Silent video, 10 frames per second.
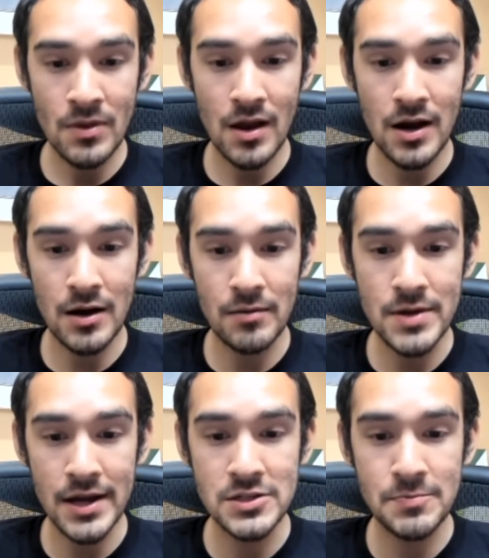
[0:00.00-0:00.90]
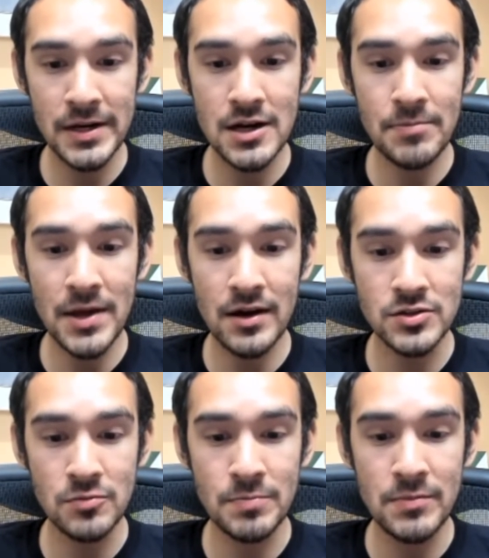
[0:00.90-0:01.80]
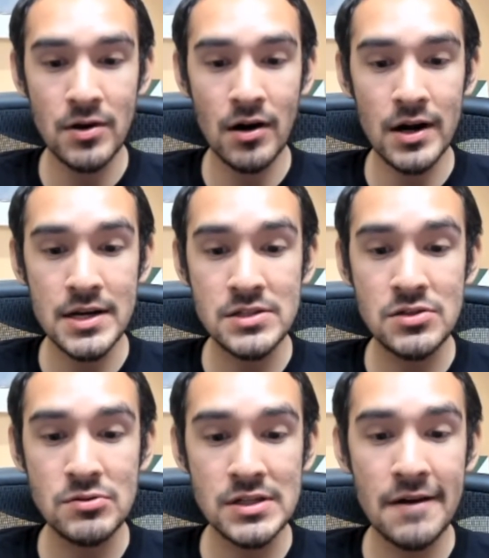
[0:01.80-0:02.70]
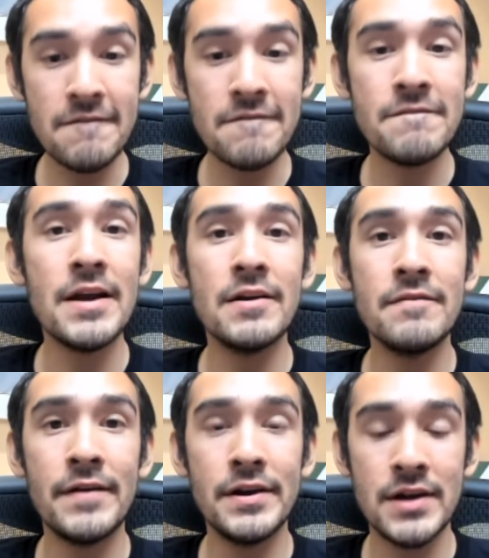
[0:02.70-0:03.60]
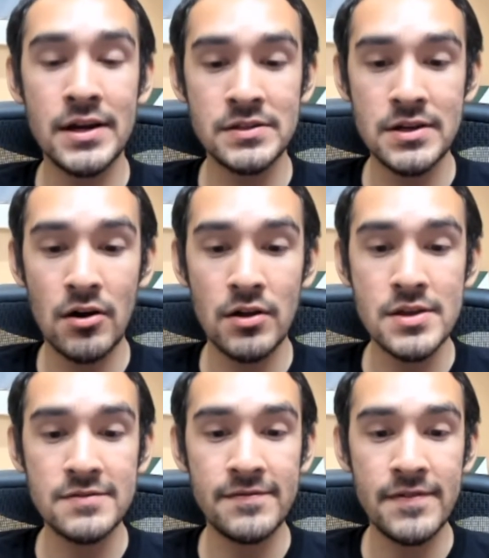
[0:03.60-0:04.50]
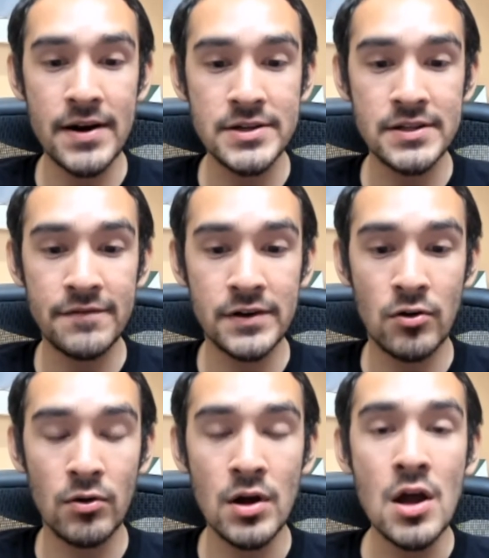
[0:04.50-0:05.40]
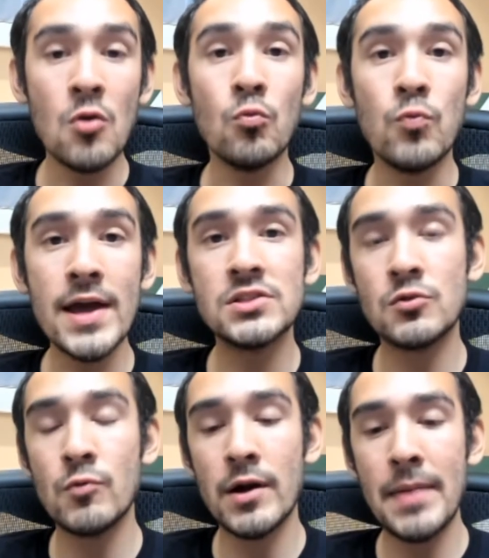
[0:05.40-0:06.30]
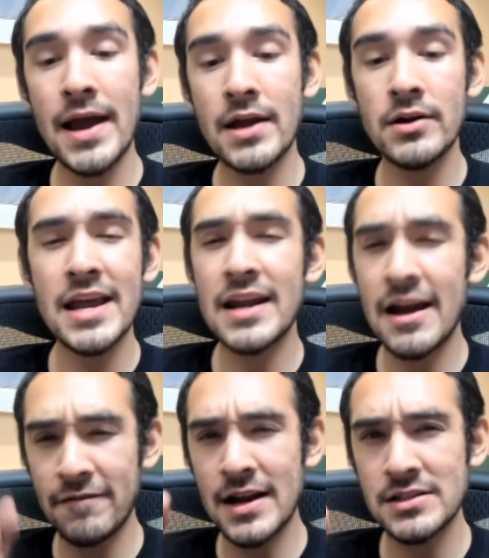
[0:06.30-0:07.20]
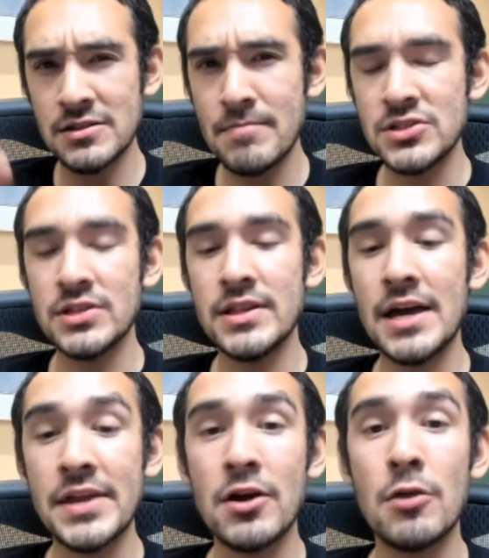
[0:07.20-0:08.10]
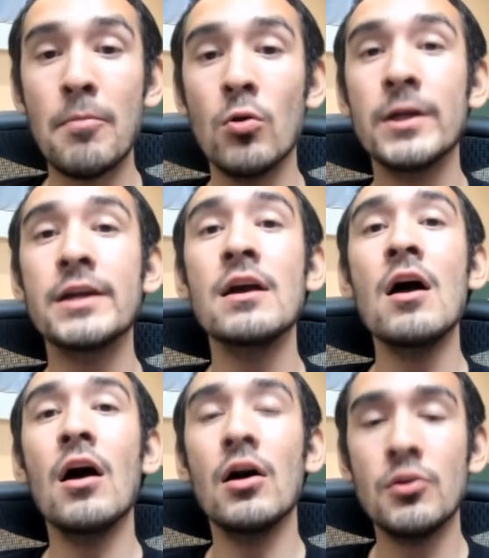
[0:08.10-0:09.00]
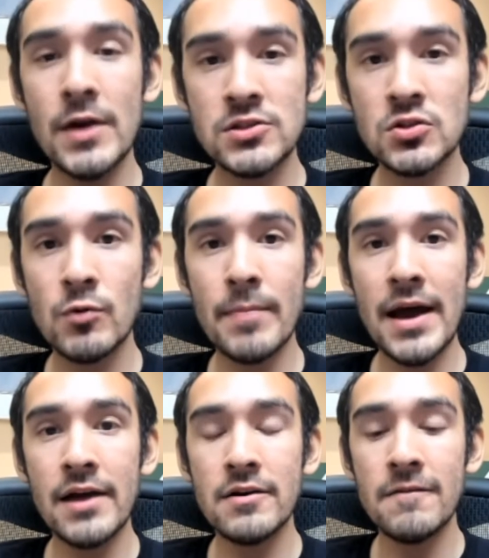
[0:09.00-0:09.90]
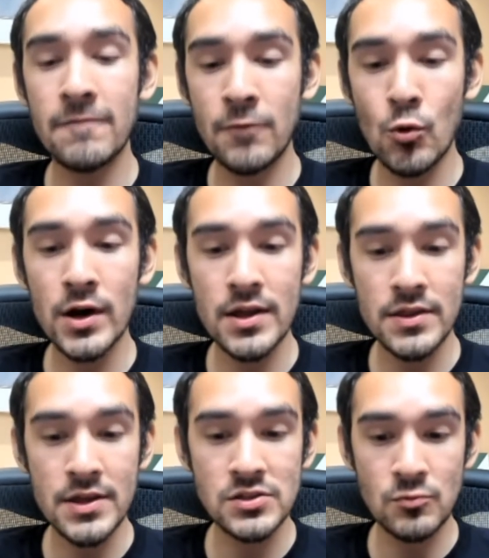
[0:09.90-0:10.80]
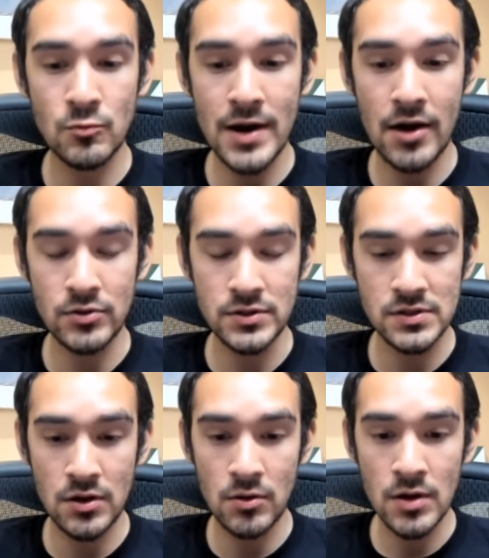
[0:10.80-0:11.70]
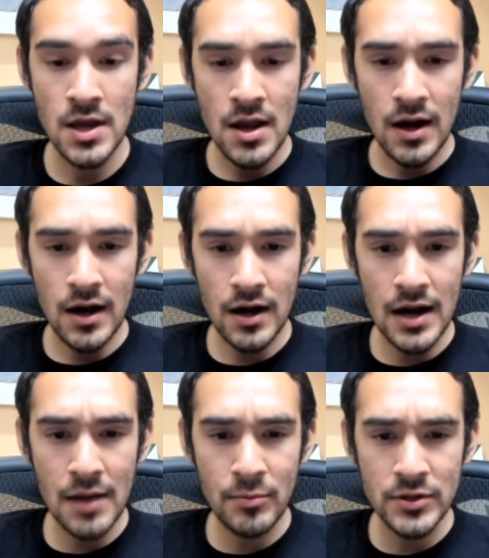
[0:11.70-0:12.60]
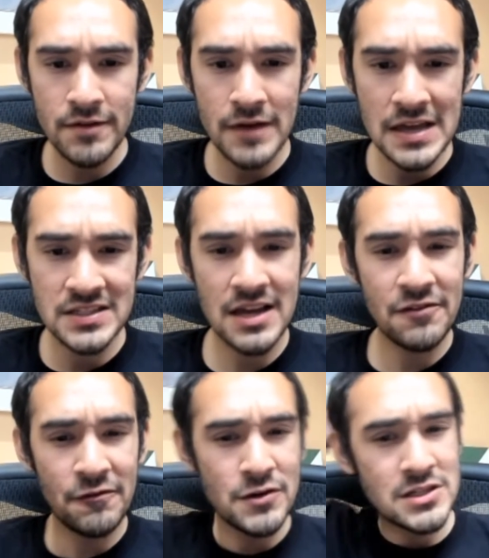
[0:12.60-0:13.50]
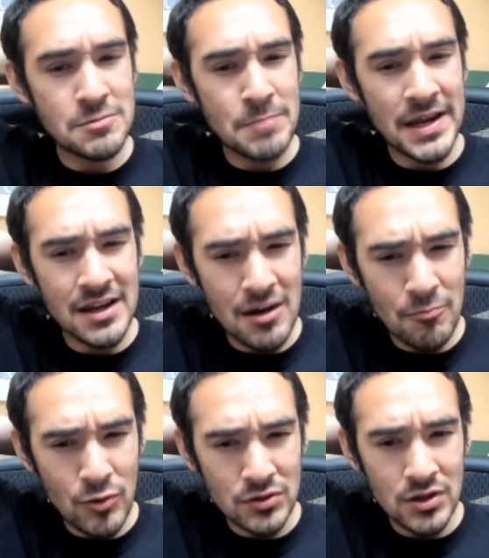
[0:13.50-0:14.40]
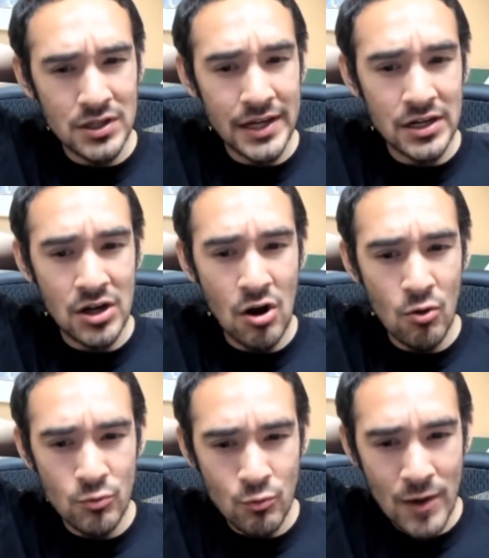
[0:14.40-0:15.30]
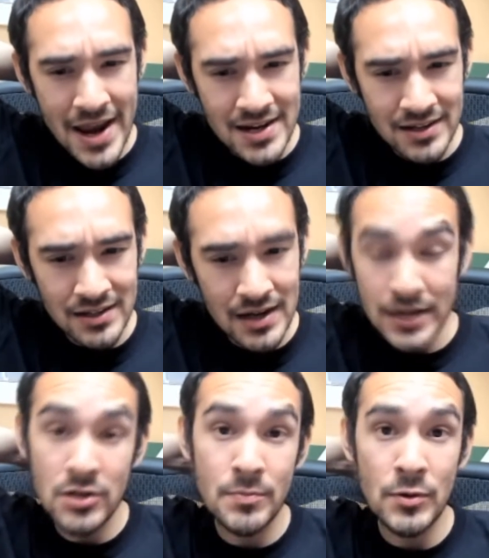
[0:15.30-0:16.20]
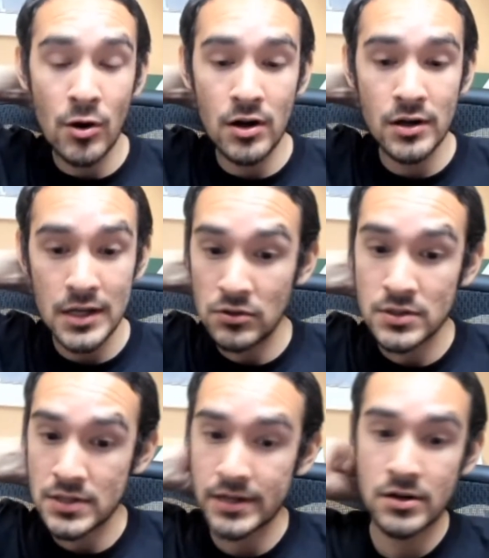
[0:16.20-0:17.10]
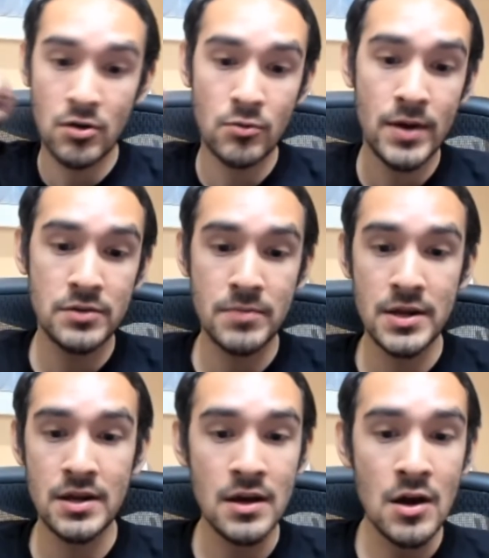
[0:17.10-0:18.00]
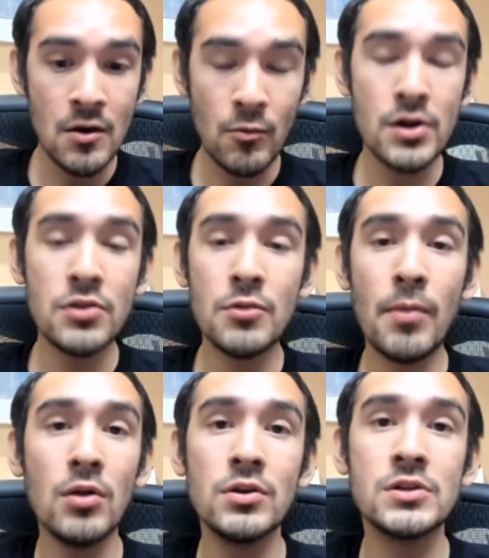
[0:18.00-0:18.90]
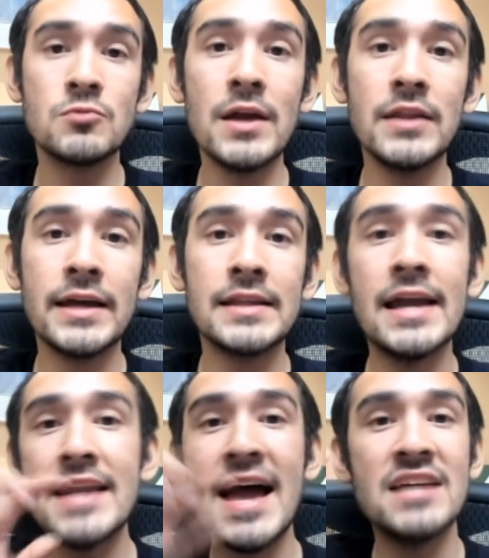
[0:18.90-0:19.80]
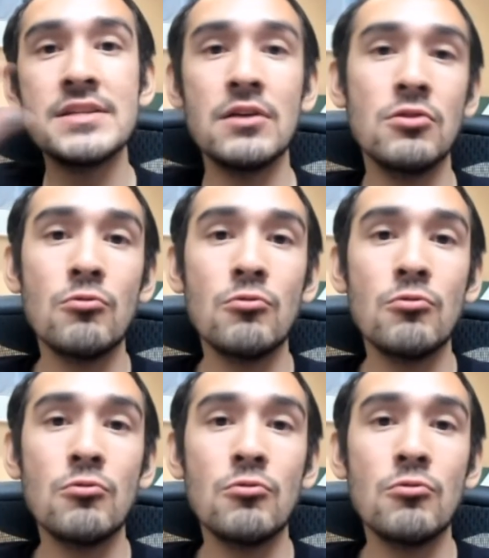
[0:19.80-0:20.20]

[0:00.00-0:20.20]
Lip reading: yeah, he's picking up that Hustle PBR, and he's using it very, very nicely on this very difficult red square pattern. And I forgot to mention that they are bowling on the red square pattern for this round. So I believe Seth Freeze is picking up what looked like a code red. I could be wrong. It looks like a code red to me. What other ball looks red like that and has yellow